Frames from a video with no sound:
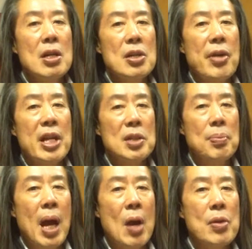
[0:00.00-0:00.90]

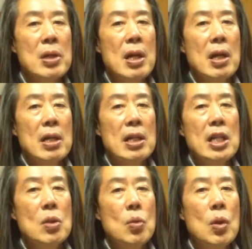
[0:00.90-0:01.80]
transparent,
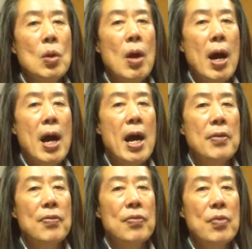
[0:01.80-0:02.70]
equal, and
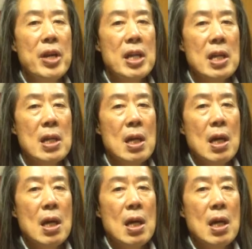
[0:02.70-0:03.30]
free,